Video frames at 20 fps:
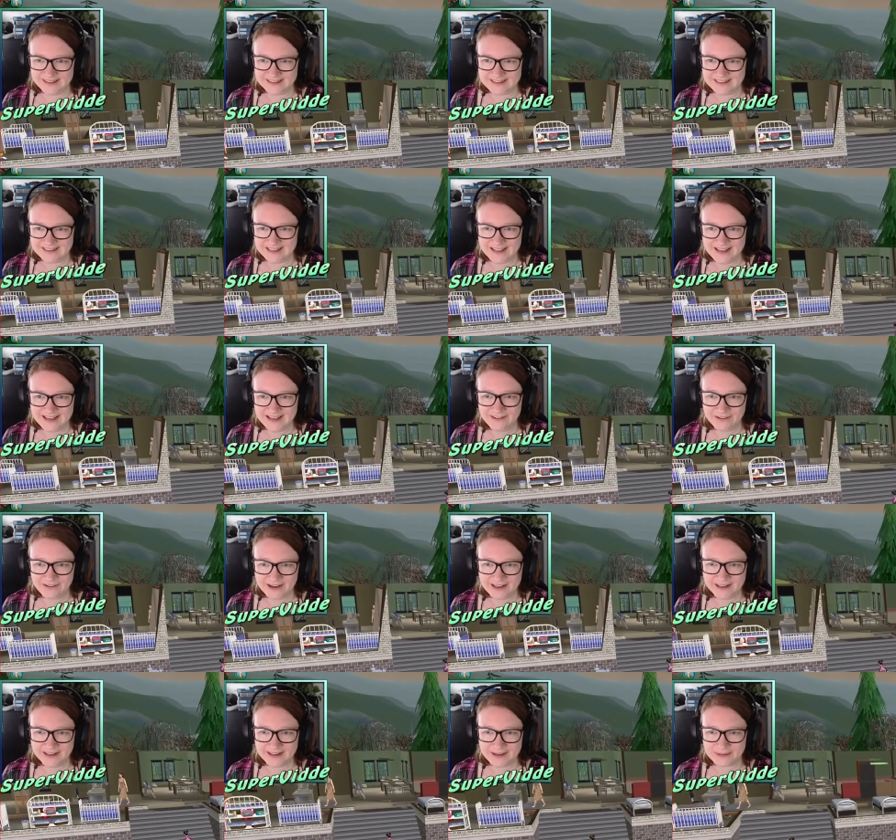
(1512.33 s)
See, he
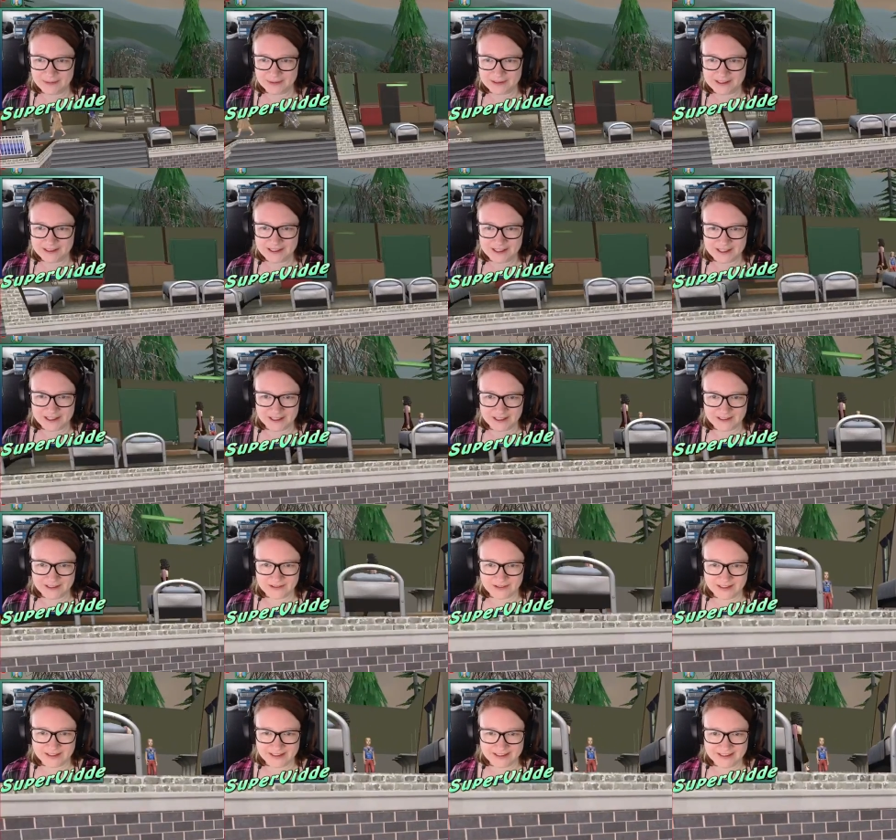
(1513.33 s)
really wants
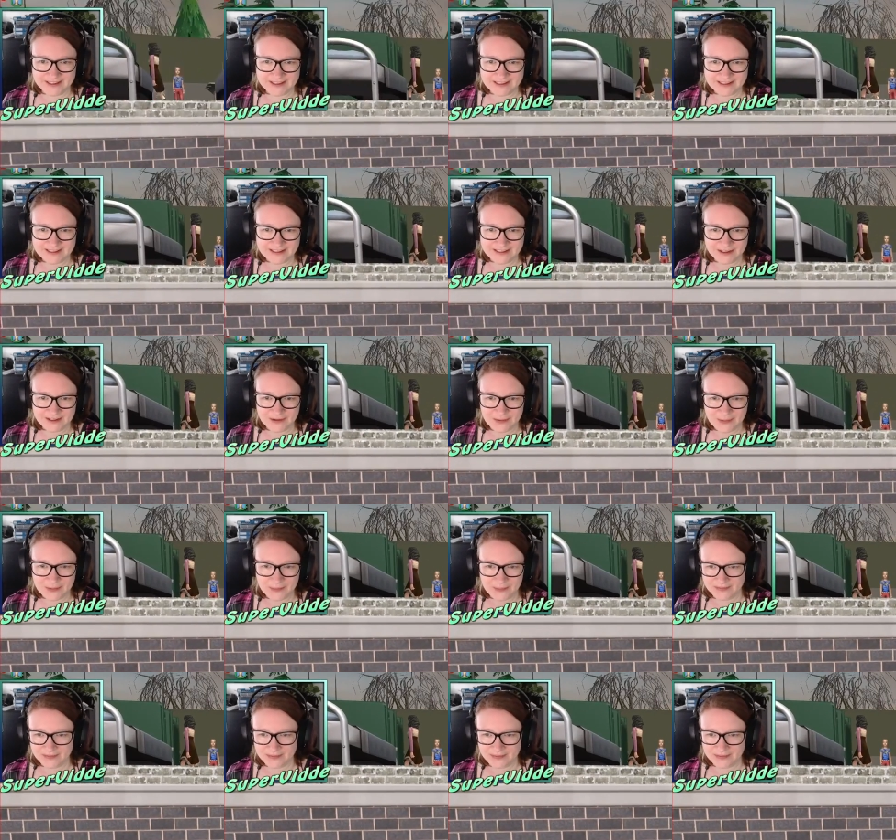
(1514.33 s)
children.
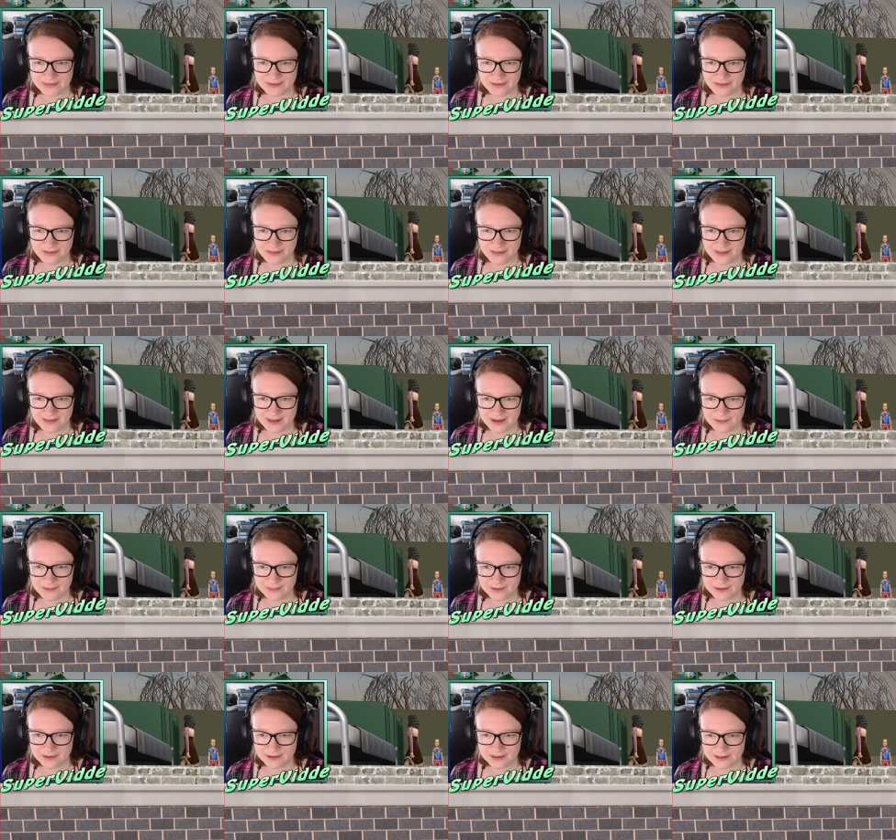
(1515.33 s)
So the thing
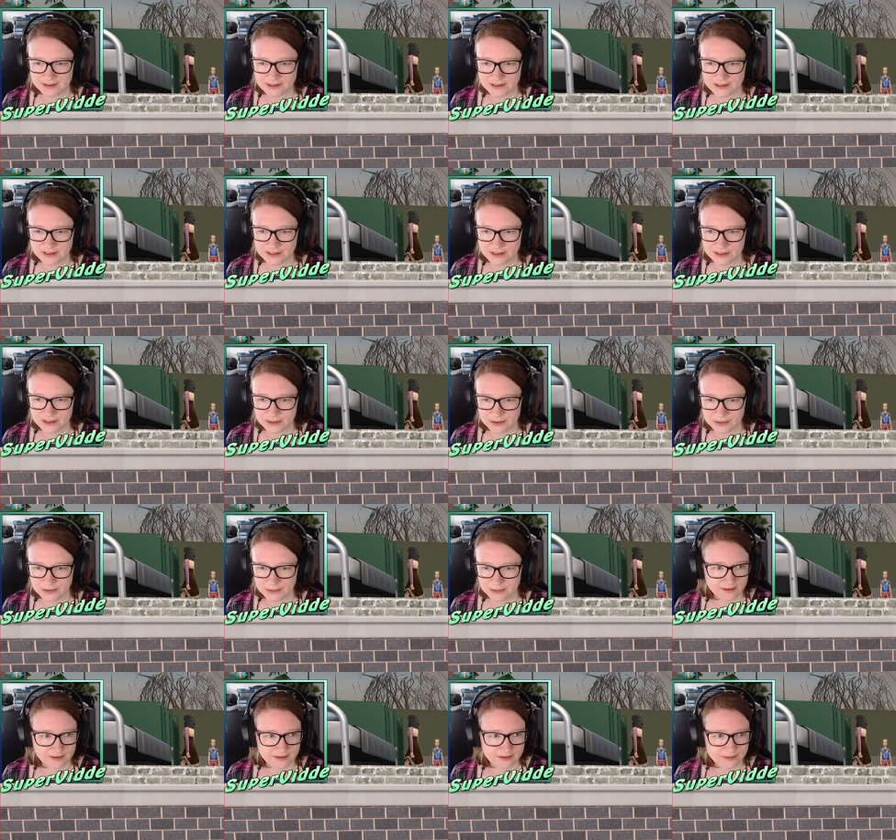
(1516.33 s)
we're gonna
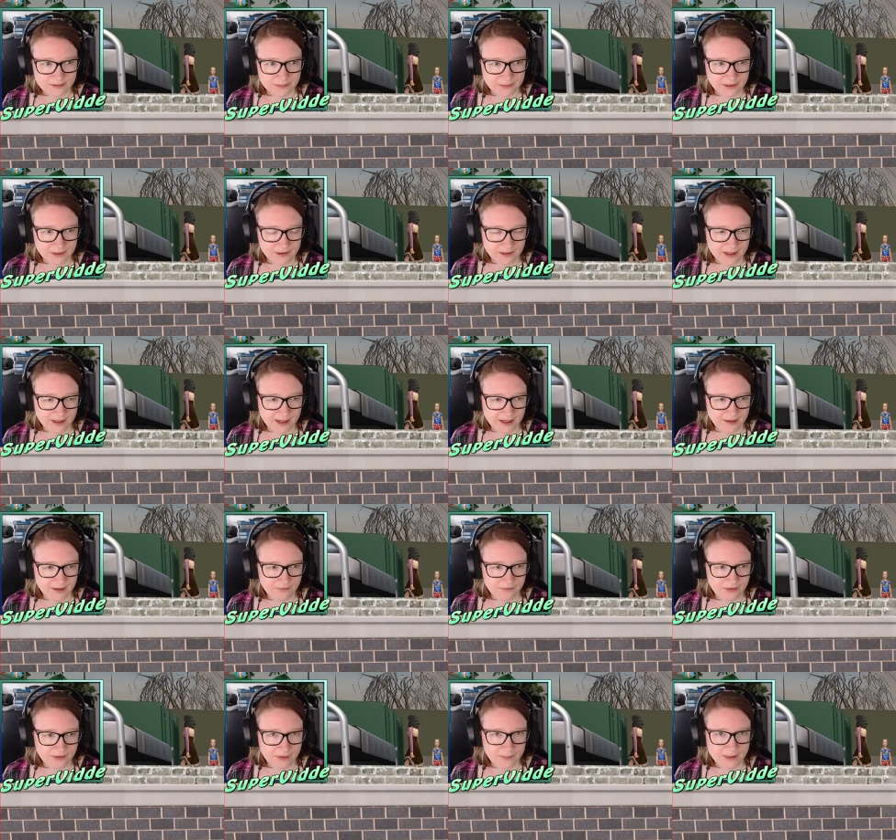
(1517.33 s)
do is we're gonna
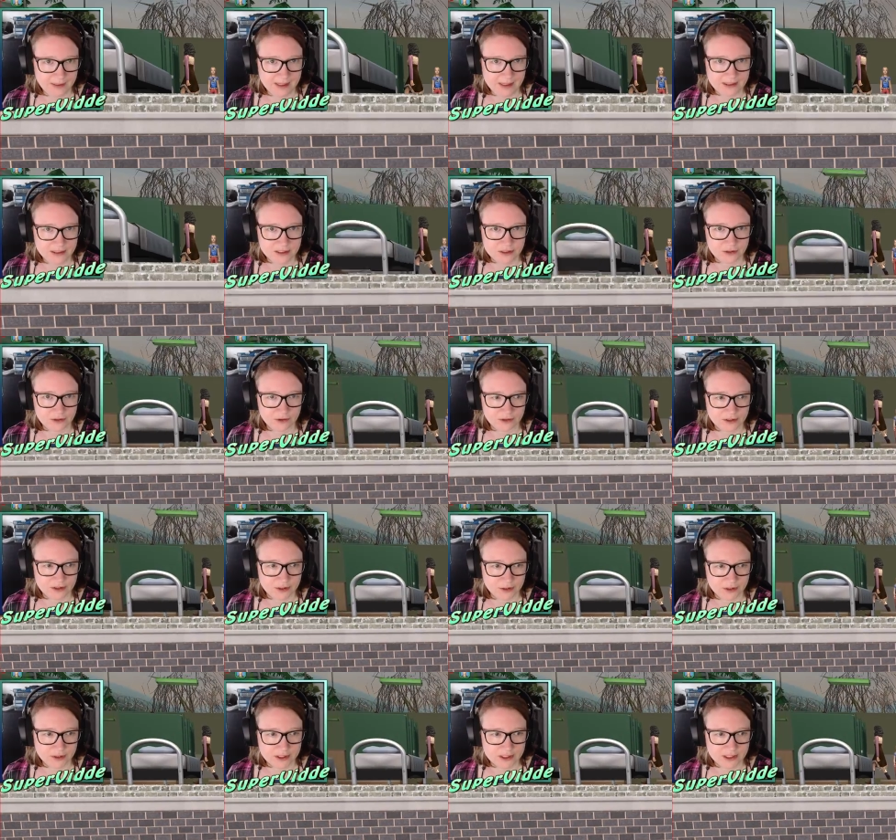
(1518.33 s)
have them each talk
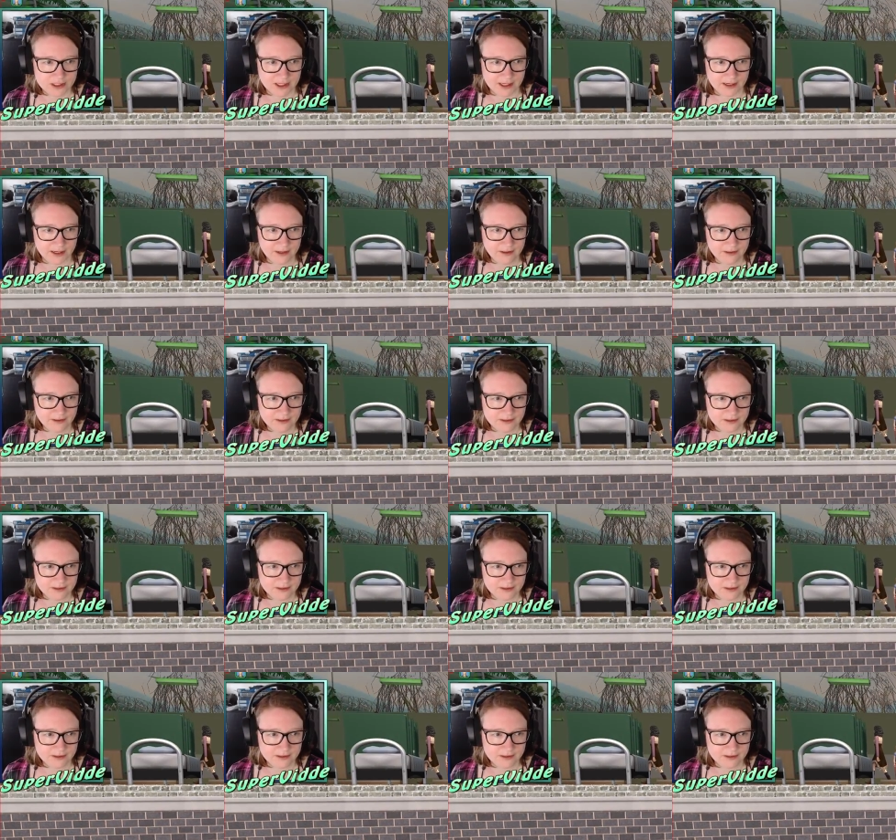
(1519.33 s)
to a child.